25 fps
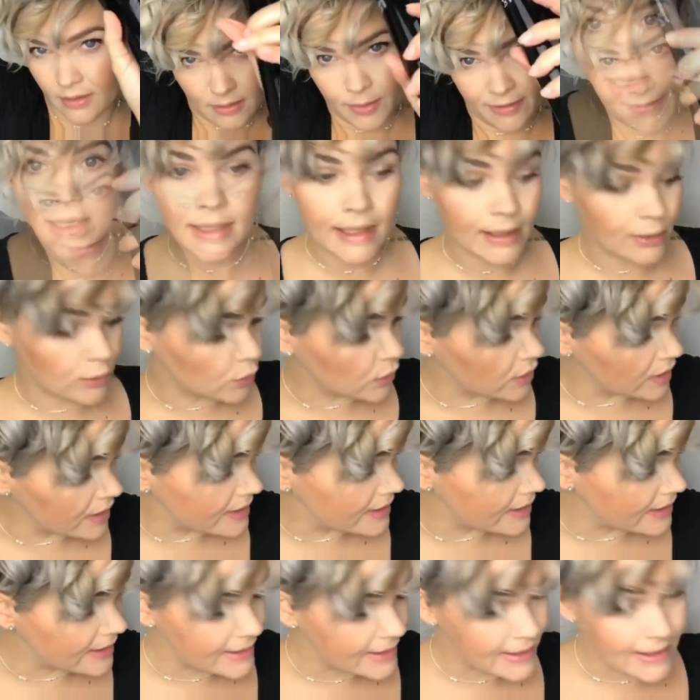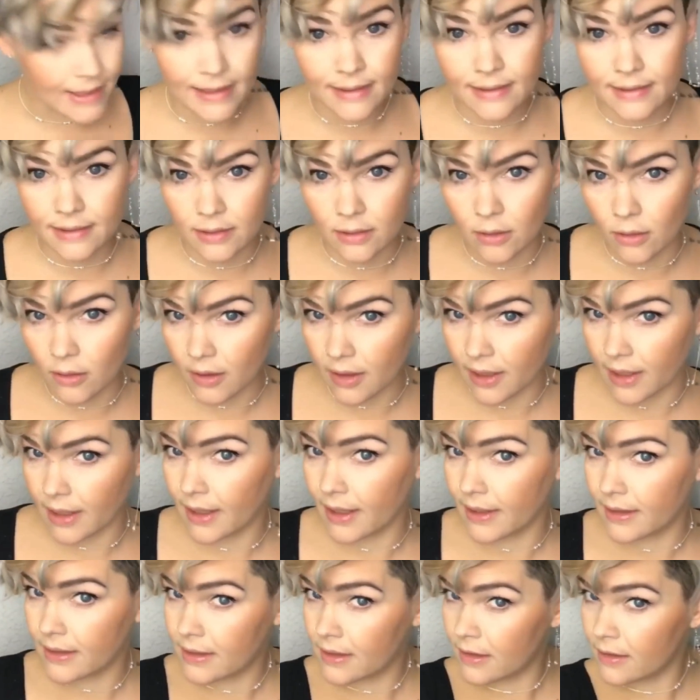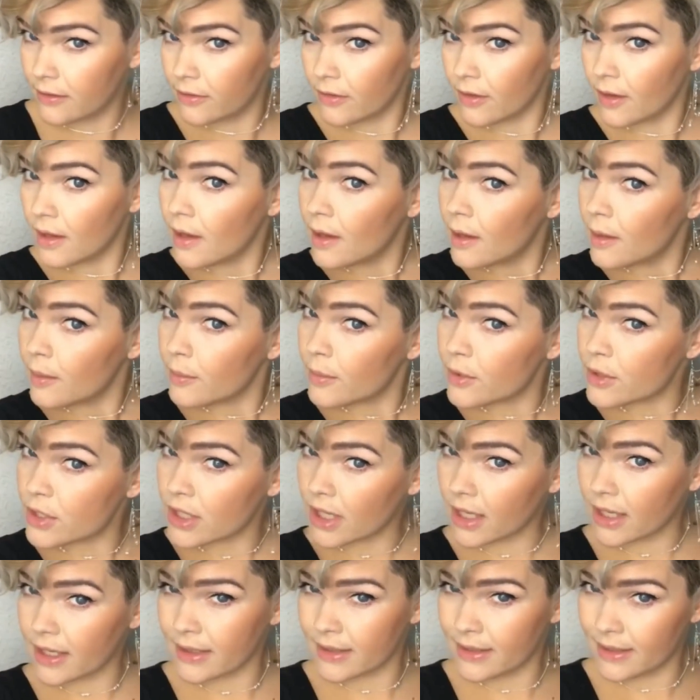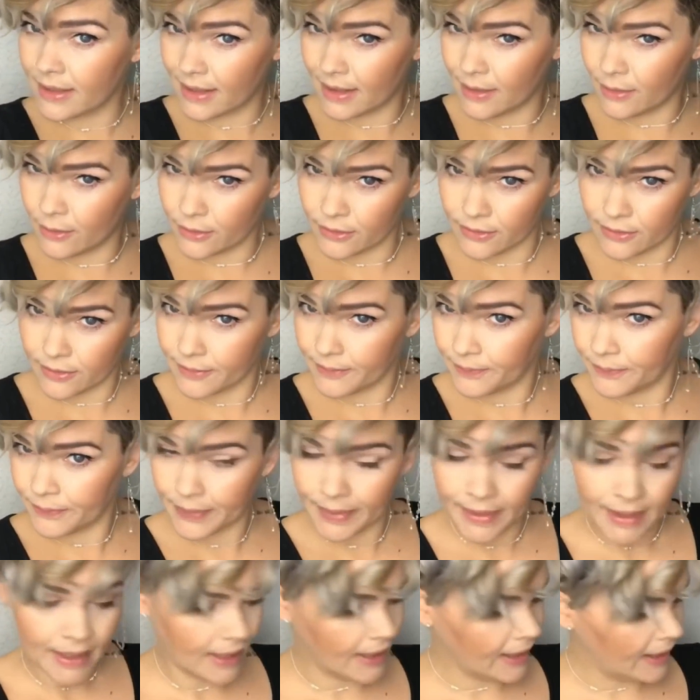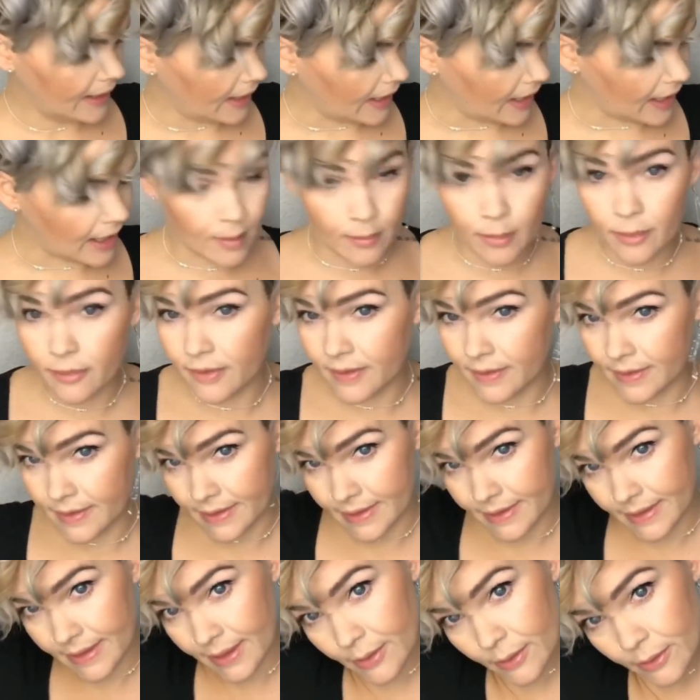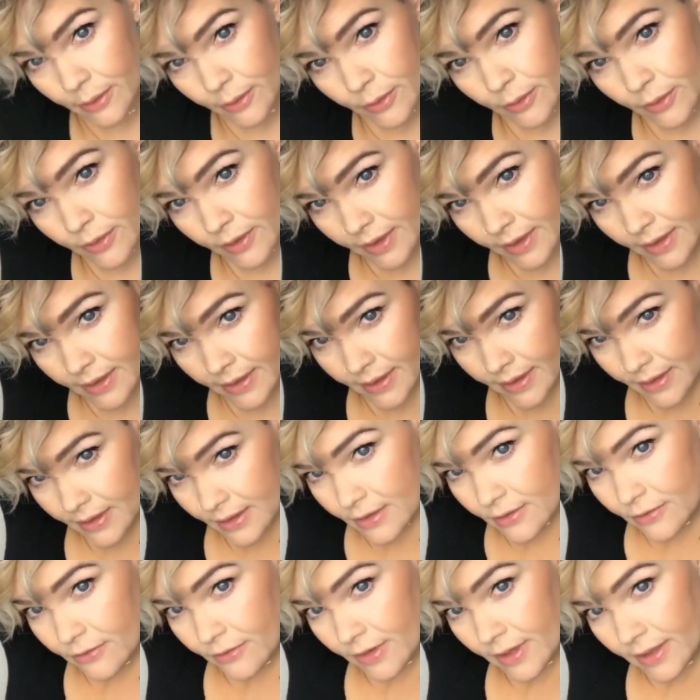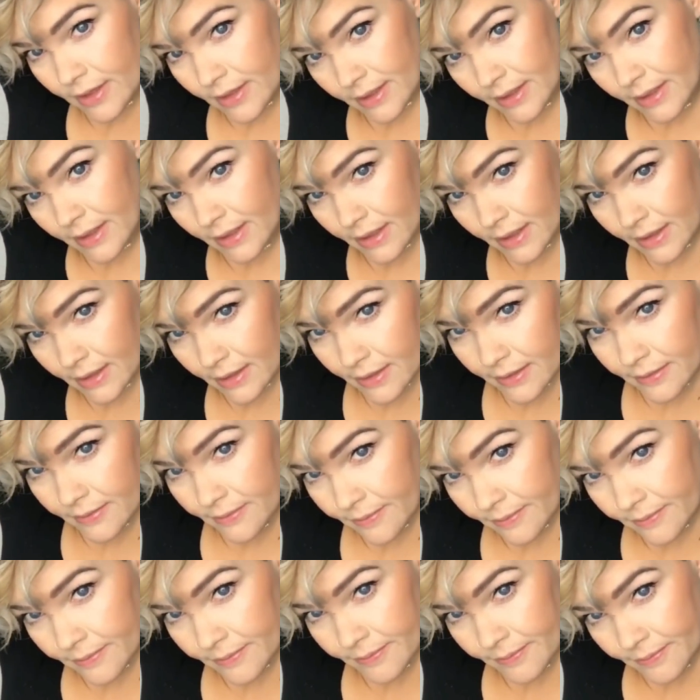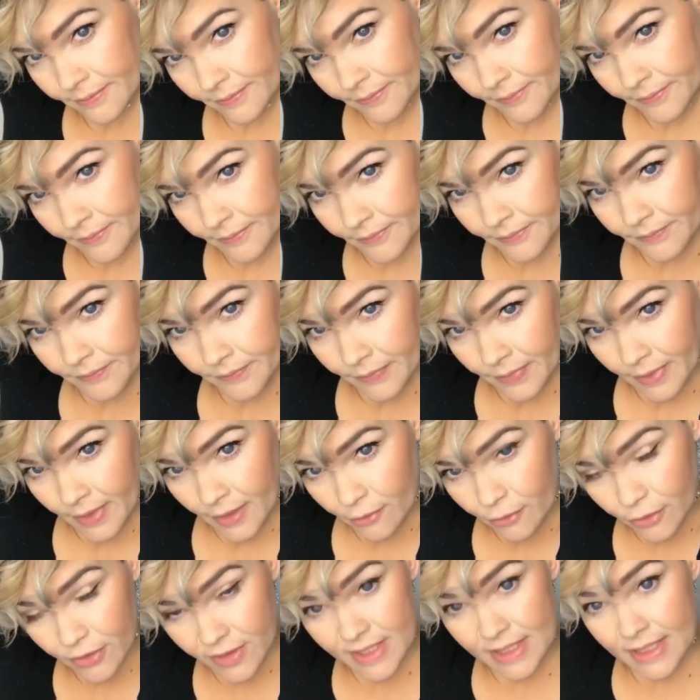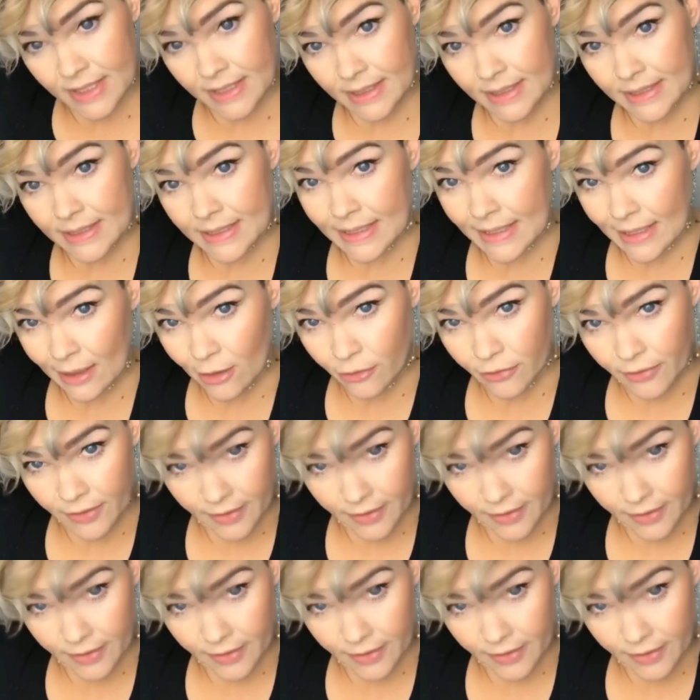don't take too much time. I hate long tutorials. Then I do the side and I curl it towards the face to show off my